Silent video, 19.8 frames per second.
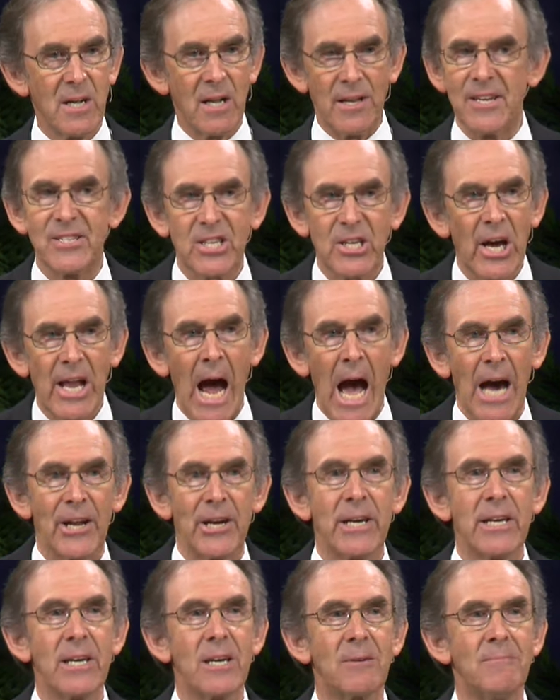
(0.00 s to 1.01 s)
Let's get out
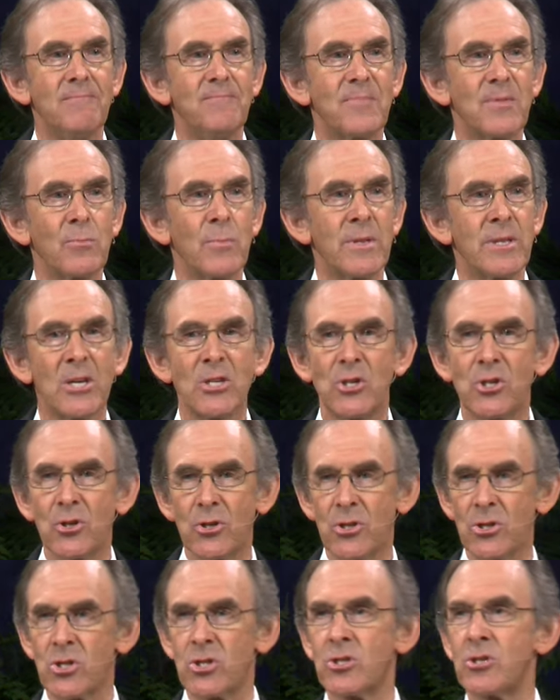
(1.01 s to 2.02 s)
of here, when they
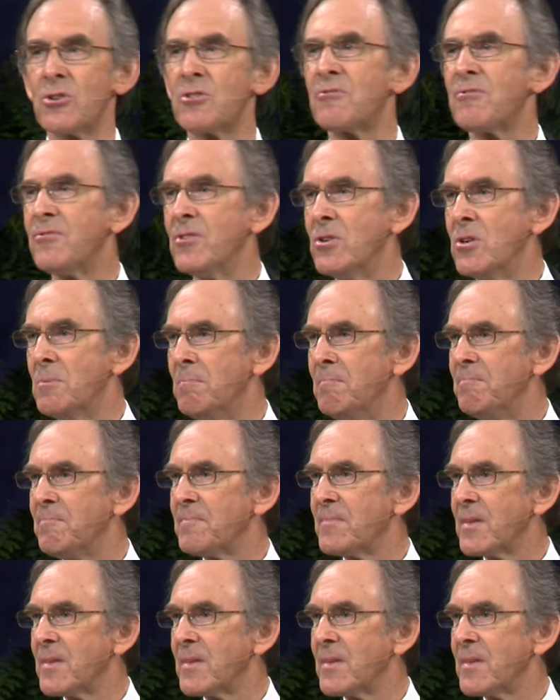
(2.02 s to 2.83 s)
should have stood firm.